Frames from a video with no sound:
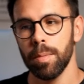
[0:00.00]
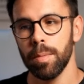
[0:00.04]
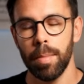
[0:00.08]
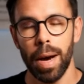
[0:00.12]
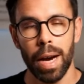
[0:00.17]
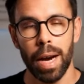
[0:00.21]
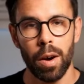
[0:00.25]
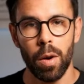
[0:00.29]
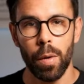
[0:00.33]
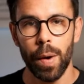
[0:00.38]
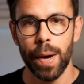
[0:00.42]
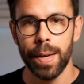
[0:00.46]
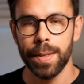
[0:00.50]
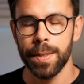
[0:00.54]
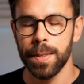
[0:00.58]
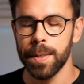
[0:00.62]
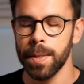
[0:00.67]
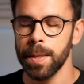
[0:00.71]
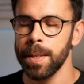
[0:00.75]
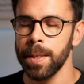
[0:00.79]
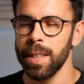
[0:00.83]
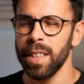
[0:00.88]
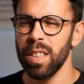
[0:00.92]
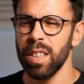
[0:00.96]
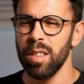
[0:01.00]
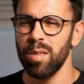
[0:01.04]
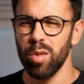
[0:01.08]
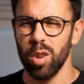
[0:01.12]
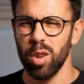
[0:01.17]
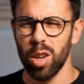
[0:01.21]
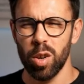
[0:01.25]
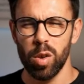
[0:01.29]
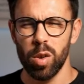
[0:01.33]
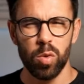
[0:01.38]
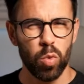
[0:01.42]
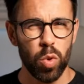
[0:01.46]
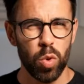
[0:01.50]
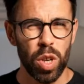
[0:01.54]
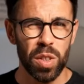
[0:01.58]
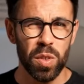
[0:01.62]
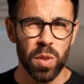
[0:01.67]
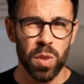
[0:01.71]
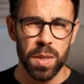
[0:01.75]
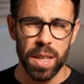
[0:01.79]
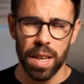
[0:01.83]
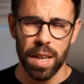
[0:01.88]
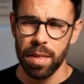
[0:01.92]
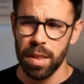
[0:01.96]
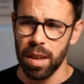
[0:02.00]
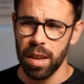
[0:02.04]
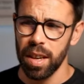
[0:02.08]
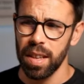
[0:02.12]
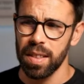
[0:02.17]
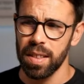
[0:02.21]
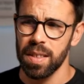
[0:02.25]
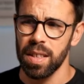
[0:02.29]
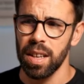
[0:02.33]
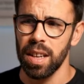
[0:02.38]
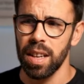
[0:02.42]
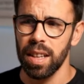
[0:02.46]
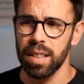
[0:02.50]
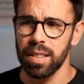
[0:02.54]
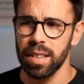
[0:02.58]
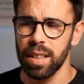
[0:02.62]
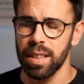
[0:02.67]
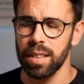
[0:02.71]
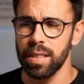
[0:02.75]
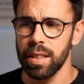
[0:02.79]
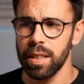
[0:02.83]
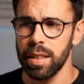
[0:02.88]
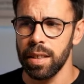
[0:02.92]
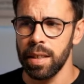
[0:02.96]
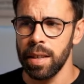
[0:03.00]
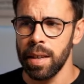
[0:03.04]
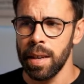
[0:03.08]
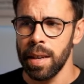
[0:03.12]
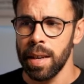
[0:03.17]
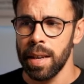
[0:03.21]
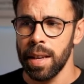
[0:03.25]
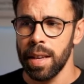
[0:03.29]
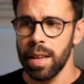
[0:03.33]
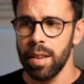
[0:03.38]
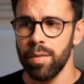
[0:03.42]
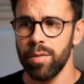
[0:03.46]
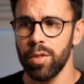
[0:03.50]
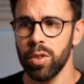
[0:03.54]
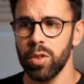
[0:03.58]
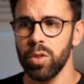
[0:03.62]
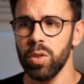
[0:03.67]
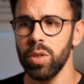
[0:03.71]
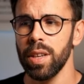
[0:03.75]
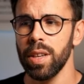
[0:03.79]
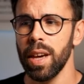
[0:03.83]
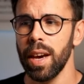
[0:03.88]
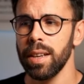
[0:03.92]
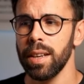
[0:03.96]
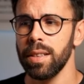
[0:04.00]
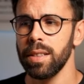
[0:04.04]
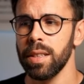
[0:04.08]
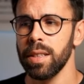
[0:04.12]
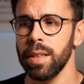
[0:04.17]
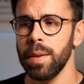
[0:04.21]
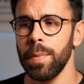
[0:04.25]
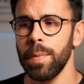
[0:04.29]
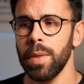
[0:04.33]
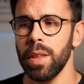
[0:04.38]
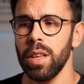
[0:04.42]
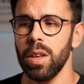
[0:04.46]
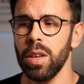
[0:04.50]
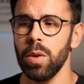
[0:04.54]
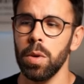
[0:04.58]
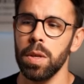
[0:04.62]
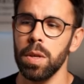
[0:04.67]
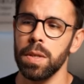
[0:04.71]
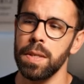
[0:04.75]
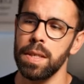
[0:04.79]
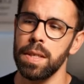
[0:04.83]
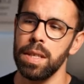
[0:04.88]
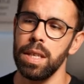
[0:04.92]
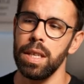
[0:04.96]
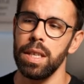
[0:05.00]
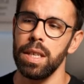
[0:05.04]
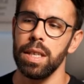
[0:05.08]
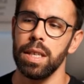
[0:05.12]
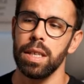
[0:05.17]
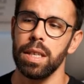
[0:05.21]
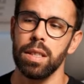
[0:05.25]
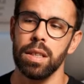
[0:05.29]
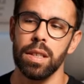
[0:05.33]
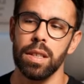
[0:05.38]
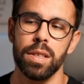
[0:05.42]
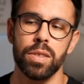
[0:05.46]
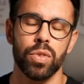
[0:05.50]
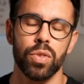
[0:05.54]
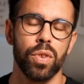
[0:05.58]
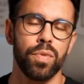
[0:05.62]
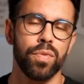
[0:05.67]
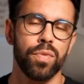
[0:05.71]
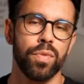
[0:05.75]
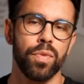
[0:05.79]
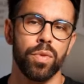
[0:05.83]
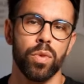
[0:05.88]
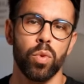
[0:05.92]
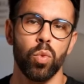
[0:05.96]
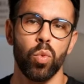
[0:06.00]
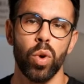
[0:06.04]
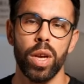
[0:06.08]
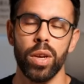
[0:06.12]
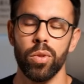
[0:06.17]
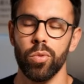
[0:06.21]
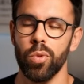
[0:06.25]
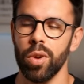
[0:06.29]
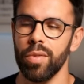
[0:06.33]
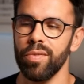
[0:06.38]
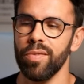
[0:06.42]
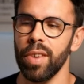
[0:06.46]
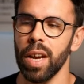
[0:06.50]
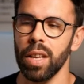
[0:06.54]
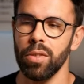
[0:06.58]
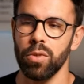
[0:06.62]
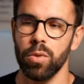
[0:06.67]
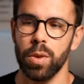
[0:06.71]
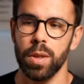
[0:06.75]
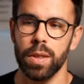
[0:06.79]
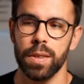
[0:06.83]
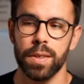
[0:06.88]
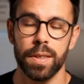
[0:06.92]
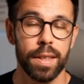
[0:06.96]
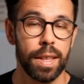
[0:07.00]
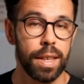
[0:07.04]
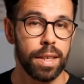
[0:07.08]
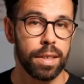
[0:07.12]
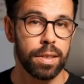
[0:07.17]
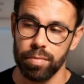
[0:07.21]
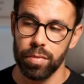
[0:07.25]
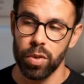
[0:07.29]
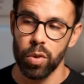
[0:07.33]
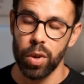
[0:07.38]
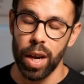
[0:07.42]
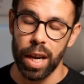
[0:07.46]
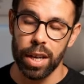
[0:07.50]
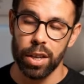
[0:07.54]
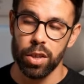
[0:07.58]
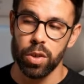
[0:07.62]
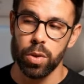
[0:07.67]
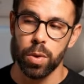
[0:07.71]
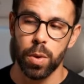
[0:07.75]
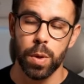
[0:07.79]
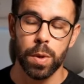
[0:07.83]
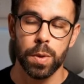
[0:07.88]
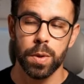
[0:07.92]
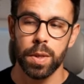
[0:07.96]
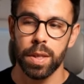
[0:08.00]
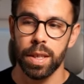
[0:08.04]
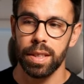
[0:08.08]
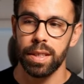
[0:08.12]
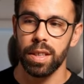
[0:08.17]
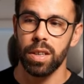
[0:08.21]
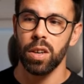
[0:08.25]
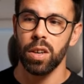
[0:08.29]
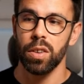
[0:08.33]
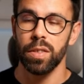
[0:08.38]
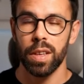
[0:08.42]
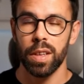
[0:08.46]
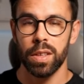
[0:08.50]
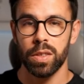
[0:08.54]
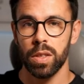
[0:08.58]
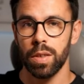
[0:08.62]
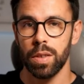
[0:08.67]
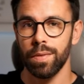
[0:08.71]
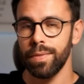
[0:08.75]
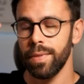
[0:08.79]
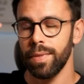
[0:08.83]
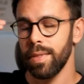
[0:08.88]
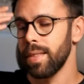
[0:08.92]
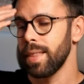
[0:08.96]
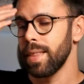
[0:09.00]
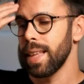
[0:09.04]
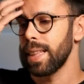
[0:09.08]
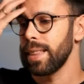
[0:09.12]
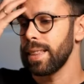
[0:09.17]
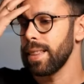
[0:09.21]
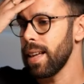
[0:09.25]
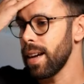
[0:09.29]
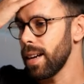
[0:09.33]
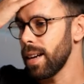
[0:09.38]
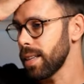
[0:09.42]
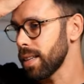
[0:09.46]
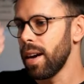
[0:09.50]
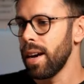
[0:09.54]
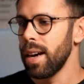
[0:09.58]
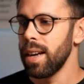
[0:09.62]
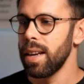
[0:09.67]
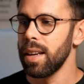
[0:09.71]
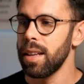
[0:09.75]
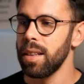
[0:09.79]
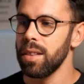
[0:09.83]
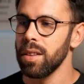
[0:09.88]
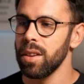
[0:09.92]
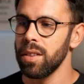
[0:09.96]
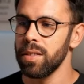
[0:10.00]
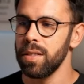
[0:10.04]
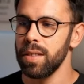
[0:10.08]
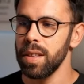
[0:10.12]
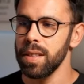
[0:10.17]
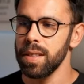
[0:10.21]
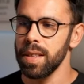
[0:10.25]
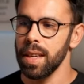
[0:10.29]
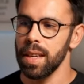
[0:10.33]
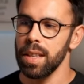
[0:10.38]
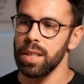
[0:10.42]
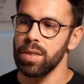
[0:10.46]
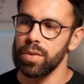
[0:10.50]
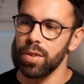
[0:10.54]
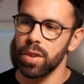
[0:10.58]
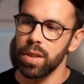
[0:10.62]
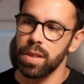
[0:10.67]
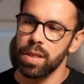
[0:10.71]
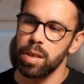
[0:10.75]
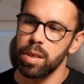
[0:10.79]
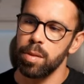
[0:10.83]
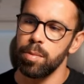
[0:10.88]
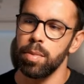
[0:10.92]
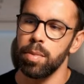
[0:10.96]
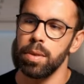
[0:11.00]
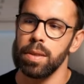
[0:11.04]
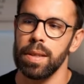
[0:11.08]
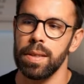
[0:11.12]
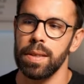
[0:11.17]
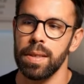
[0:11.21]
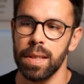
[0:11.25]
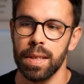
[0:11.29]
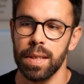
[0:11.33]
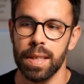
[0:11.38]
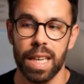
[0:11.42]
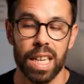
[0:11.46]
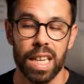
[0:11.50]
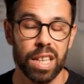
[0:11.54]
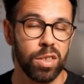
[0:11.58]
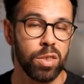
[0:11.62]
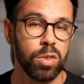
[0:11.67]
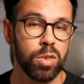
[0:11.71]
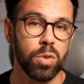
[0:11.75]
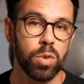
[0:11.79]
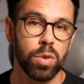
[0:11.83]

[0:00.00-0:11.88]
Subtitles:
macOS, if you are on Windows, I think it's Alt enter. If you do that, you will see a list of quick refactorings that you can use in the context of that line. And on this case, for example, let's say that I don't